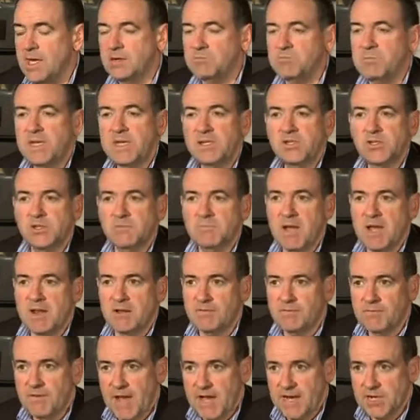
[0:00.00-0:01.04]
It means that
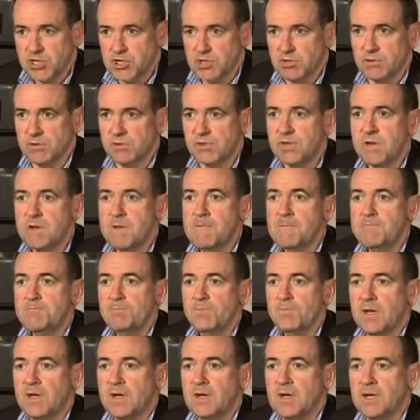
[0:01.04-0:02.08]
manufacturers
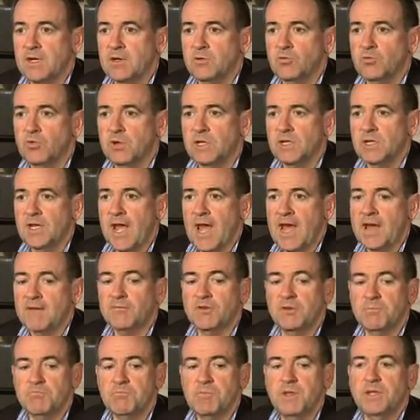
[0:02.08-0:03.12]
wouldn't
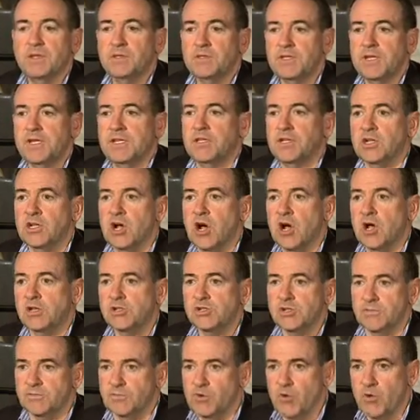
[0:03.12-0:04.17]
have to build in the
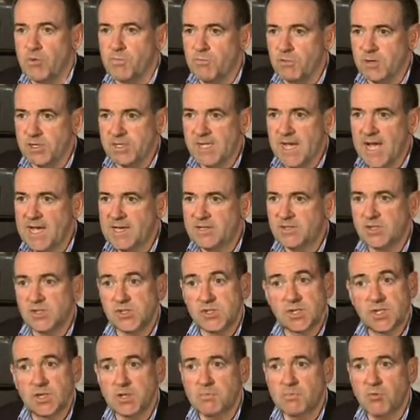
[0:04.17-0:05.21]
cost of corporate
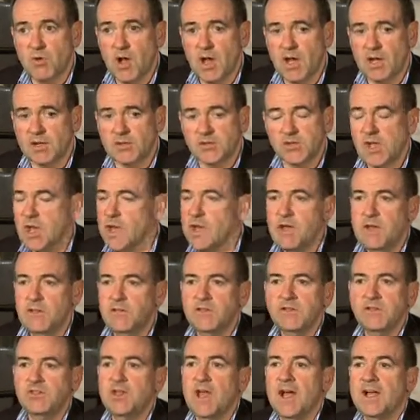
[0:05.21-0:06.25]
taxes into their products.
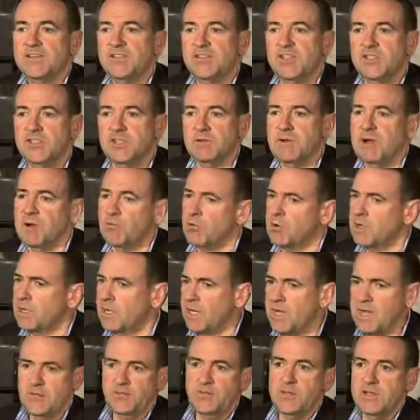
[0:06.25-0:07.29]
This nonsense about we're
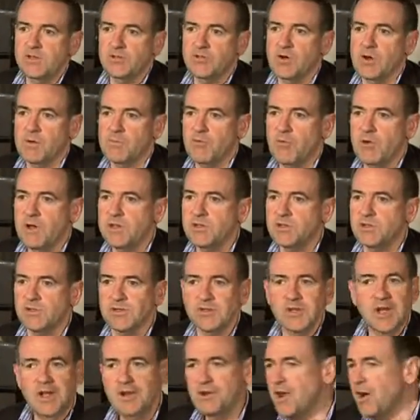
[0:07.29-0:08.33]
going to hit these
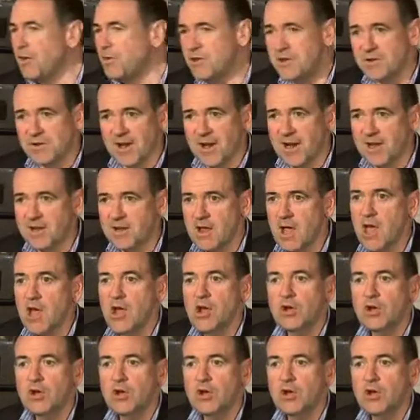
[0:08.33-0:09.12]
corporations. No, you're not.